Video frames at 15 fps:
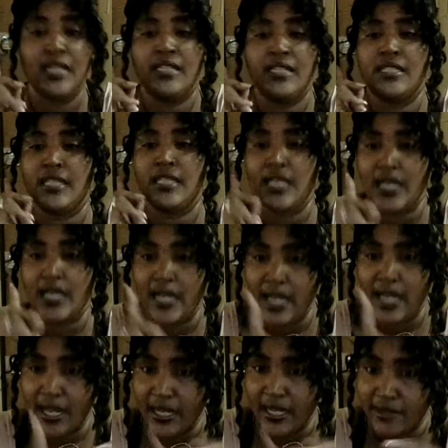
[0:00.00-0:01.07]
sending the
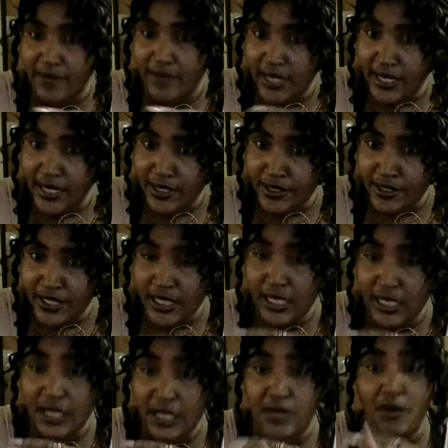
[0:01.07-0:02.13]
negative
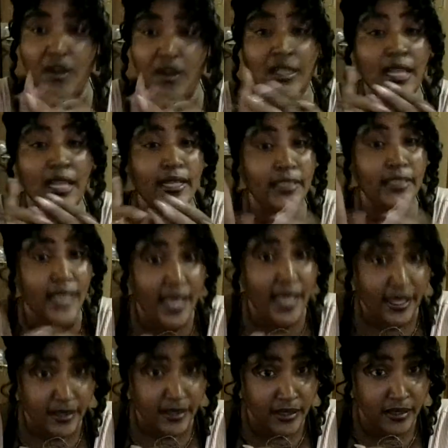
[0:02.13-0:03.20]
energy and all like
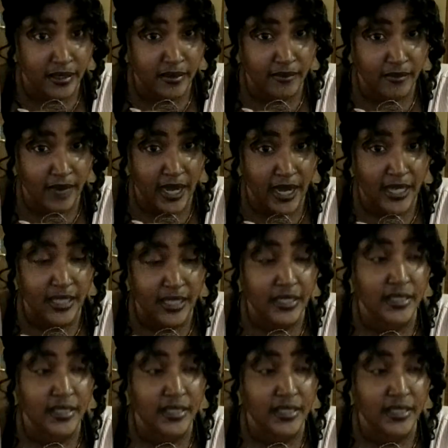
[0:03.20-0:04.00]
that, right?